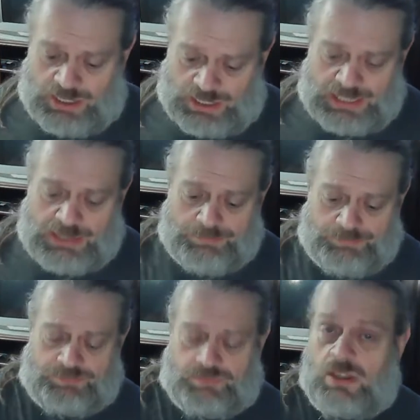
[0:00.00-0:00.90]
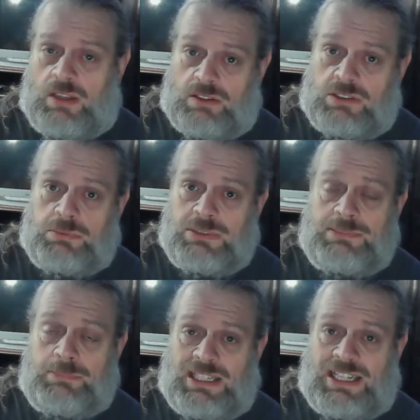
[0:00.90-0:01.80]
I am. There's a reason
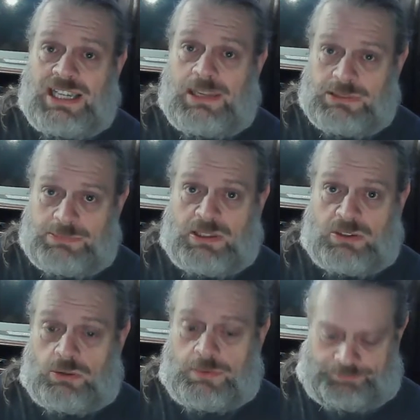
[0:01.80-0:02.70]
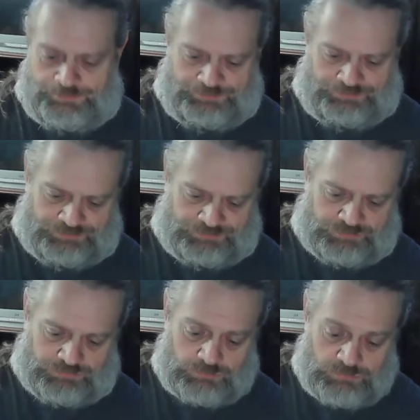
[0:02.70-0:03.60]
my nickname is Pickle.
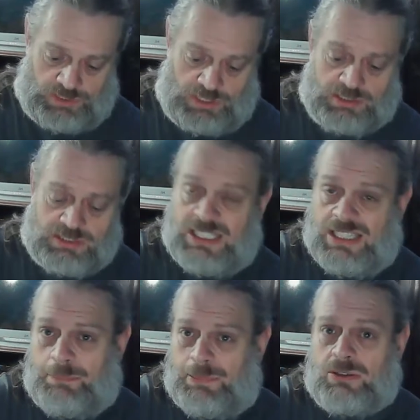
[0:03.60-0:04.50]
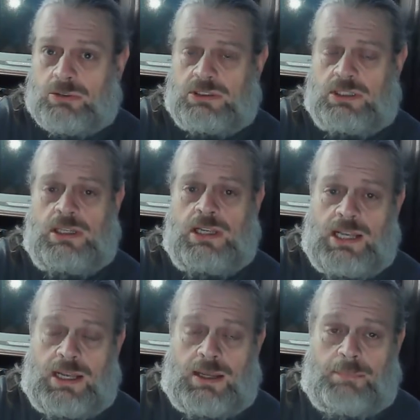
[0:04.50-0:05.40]
Because I love pickles.
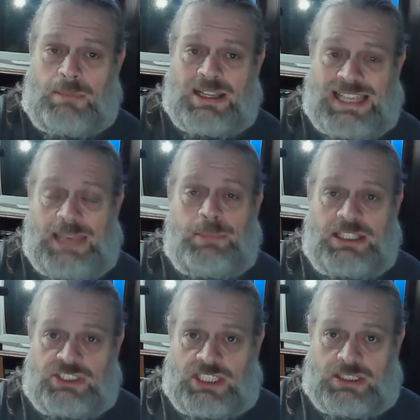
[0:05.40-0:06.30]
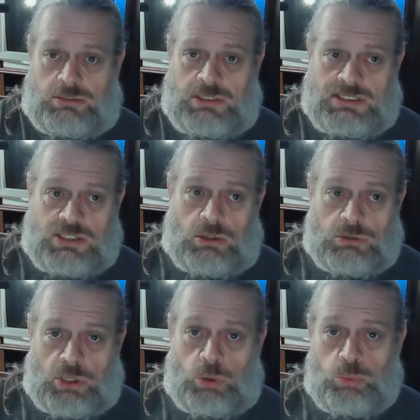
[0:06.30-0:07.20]
My gaming channel is
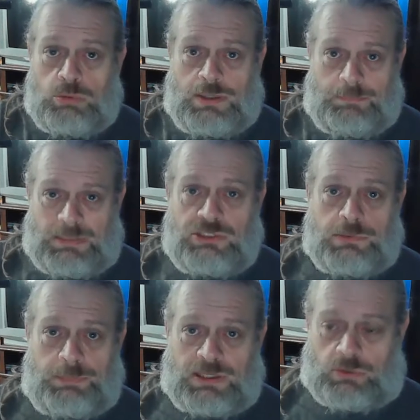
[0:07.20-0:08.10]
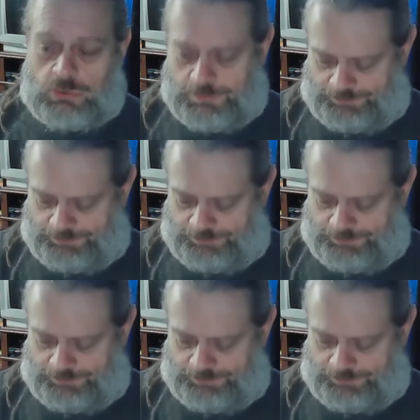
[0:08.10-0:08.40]
called Old Mental Pickle.